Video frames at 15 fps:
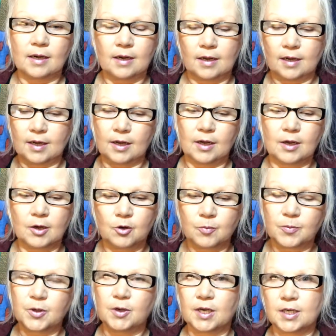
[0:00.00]
I hope
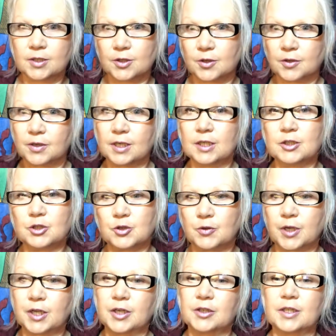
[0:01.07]
you guys are
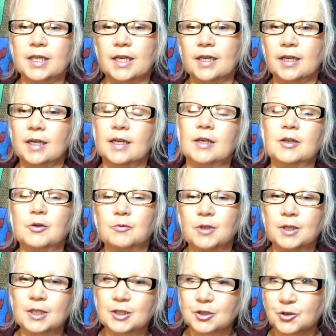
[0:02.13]
enjoying your day and you will
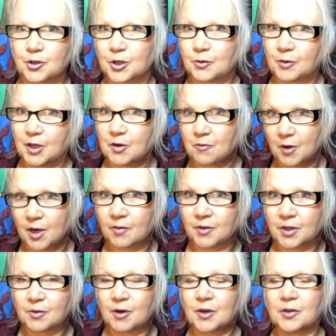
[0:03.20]
enjoy your week wherever
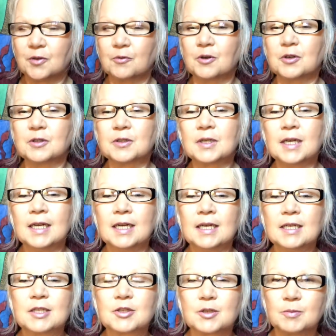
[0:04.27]
you are in the world.
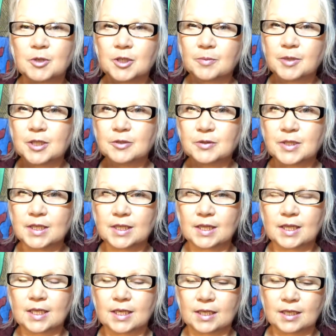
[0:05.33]
So I'm going to be using
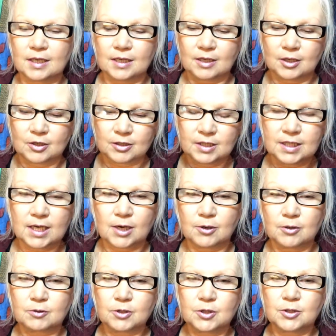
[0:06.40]
the Good
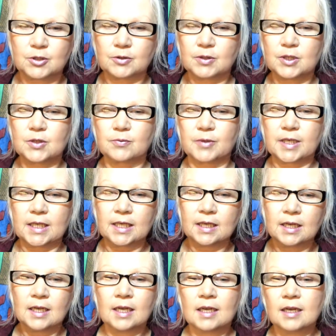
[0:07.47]
Tarot to do this reading.
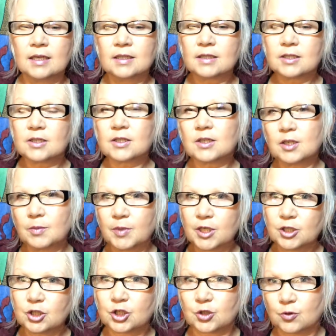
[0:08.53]
And it's just going to be a
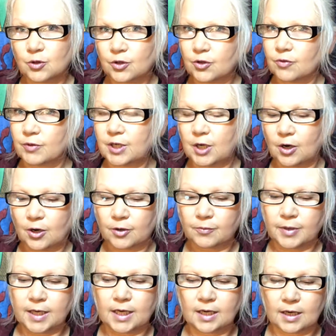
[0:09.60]
short three-card
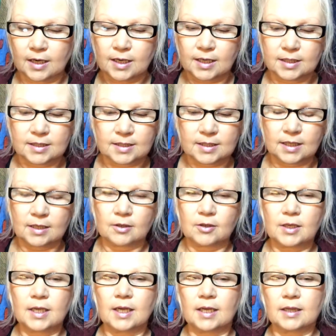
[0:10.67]
reading, guys, and
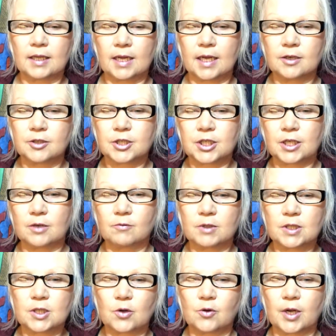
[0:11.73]
looking at the energy and
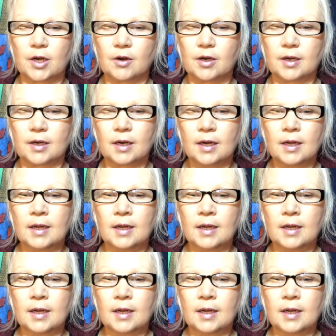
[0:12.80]
what's going on.